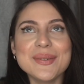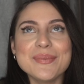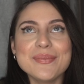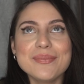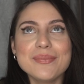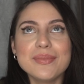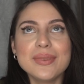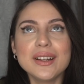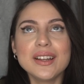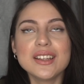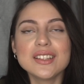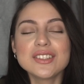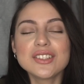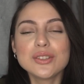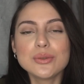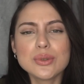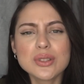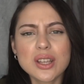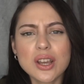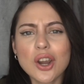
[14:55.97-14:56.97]
But
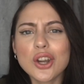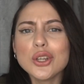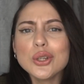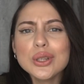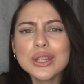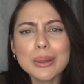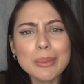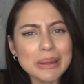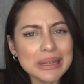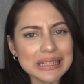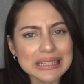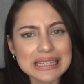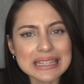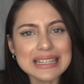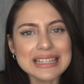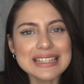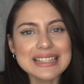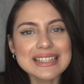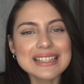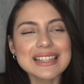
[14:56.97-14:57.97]
she was like, are you
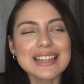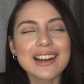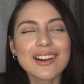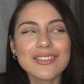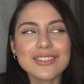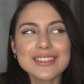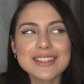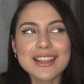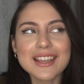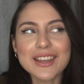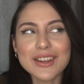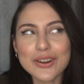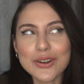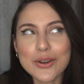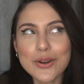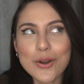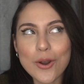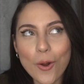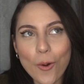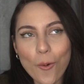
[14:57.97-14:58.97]
Lebanese? And I was like,
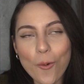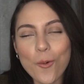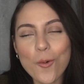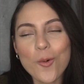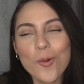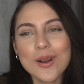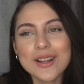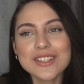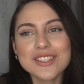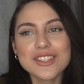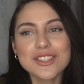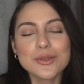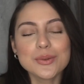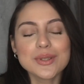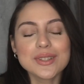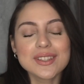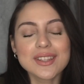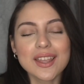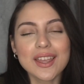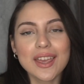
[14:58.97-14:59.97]
no. And she
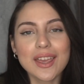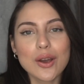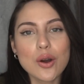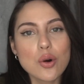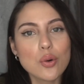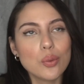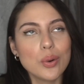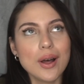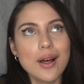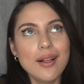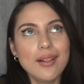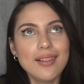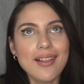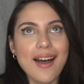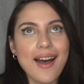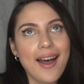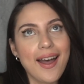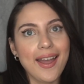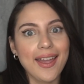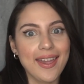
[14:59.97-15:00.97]
was like,
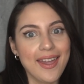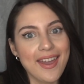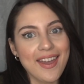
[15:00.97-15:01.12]
well, I